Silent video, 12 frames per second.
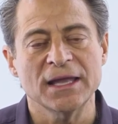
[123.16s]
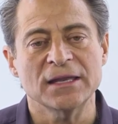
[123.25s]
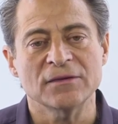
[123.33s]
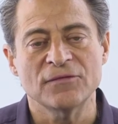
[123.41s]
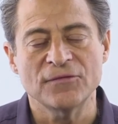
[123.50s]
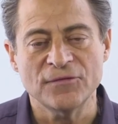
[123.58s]

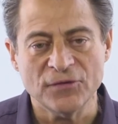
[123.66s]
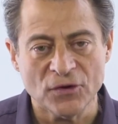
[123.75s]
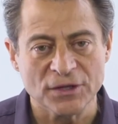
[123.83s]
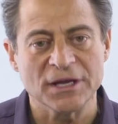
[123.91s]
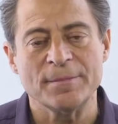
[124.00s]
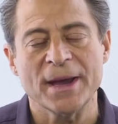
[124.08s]
in
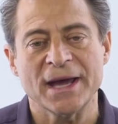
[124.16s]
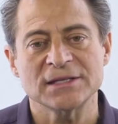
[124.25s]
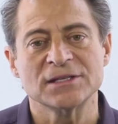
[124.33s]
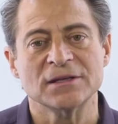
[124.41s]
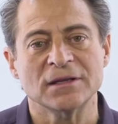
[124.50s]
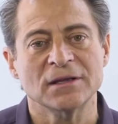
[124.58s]
full
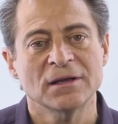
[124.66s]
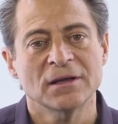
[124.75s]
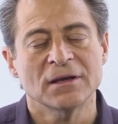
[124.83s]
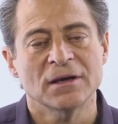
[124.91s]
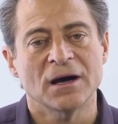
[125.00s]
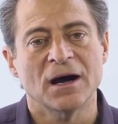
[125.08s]
capacity
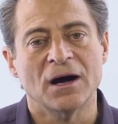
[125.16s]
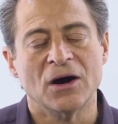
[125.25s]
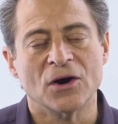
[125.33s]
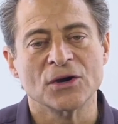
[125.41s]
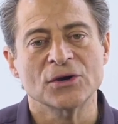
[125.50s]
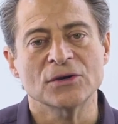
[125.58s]

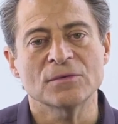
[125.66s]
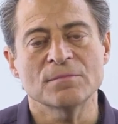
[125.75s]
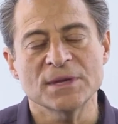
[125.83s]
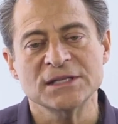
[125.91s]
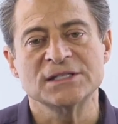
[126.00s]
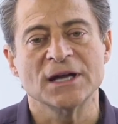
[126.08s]
are going to
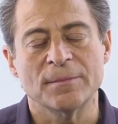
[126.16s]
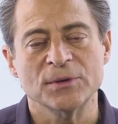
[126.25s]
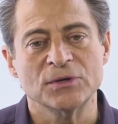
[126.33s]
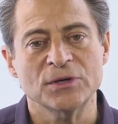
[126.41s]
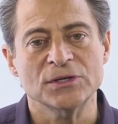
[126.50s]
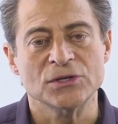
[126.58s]
miss the
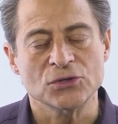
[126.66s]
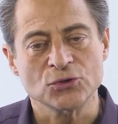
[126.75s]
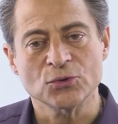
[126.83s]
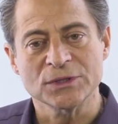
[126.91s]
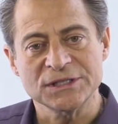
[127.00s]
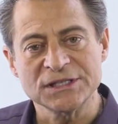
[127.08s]
opportunity to
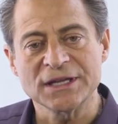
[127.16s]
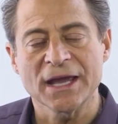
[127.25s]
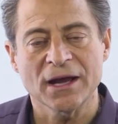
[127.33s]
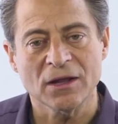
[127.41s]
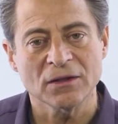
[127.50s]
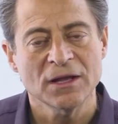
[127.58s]
truly
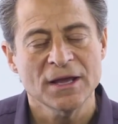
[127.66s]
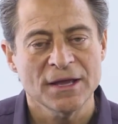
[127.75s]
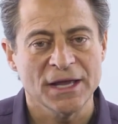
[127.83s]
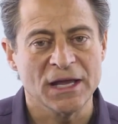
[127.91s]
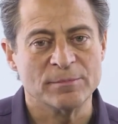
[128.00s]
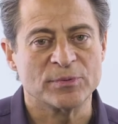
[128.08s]
scale
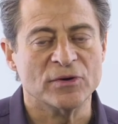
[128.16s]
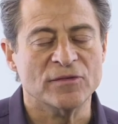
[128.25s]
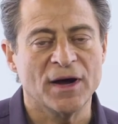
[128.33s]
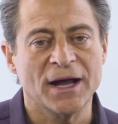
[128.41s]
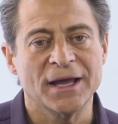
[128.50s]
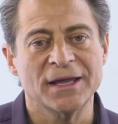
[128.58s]
and
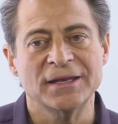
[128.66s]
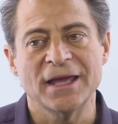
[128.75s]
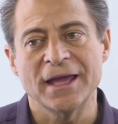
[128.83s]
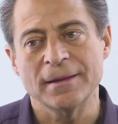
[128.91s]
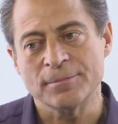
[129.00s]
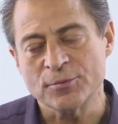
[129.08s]
provide
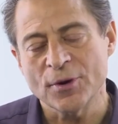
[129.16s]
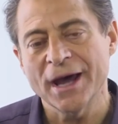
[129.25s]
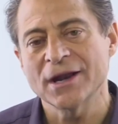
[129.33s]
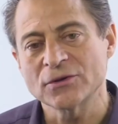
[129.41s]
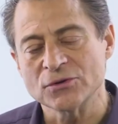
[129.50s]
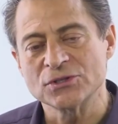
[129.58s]
a
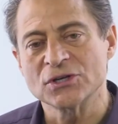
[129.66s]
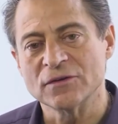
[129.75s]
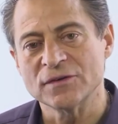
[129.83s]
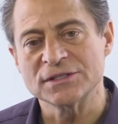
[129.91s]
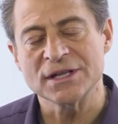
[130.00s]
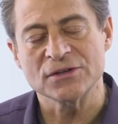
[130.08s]
product or
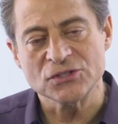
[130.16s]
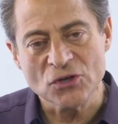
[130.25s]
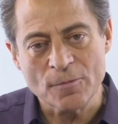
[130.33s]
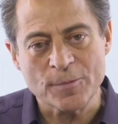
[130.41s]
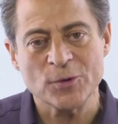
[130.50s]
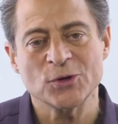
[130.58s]
service that is
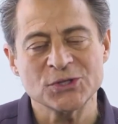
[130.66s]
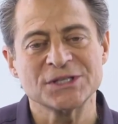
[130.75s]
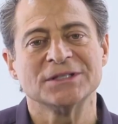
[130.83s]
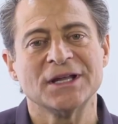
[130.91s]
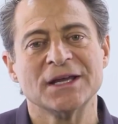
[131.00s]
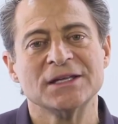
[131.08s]
so
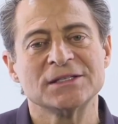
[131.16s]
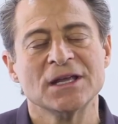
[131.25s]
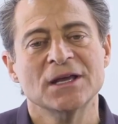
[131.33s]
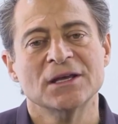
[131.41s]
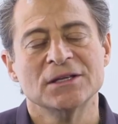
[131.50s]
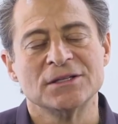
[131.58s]
personalized
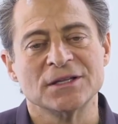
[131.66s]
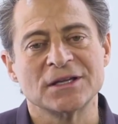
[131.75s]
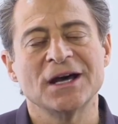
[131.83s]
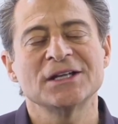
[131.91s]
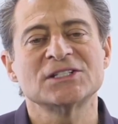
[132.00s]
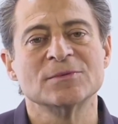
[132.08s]
to the
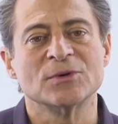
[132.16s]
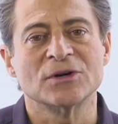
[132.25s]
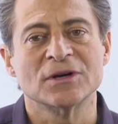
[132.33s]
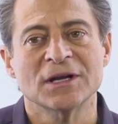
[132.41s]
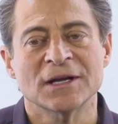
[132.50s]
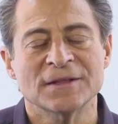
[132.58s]

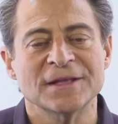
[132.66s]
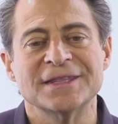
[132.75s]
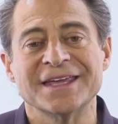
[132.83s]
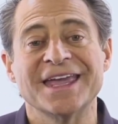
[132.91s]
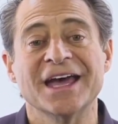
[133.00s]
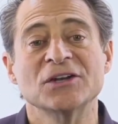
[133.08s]
customer that
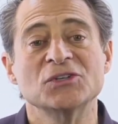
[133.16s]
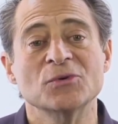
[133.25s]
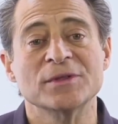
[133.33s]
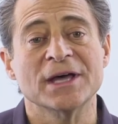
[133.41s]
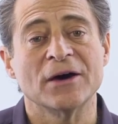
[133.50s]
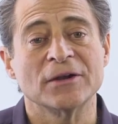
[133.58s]
they can't do
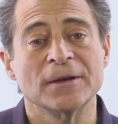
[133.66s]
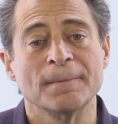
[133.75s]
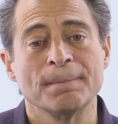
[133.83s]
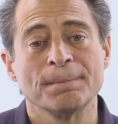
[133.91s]
without it.